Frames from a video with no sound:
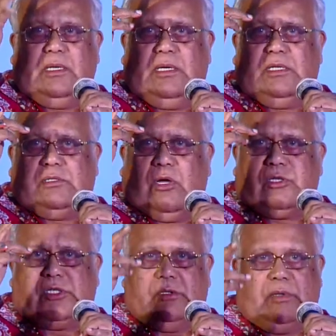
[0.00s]
is Lord
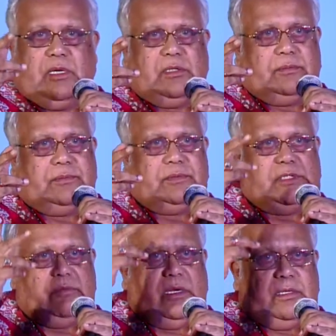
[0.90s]
Shiva,
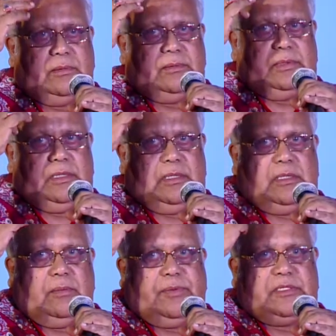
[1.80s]
Shiva,
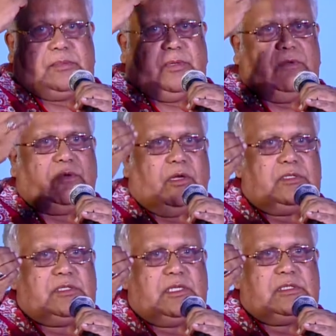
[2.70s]
the principle of
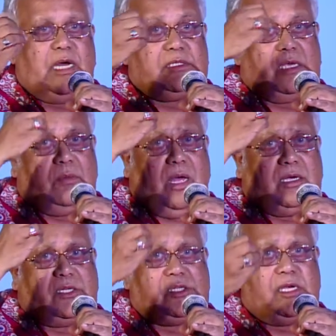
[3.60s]
consciousness.
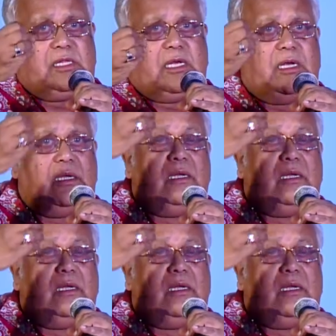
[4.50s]
Asamakshana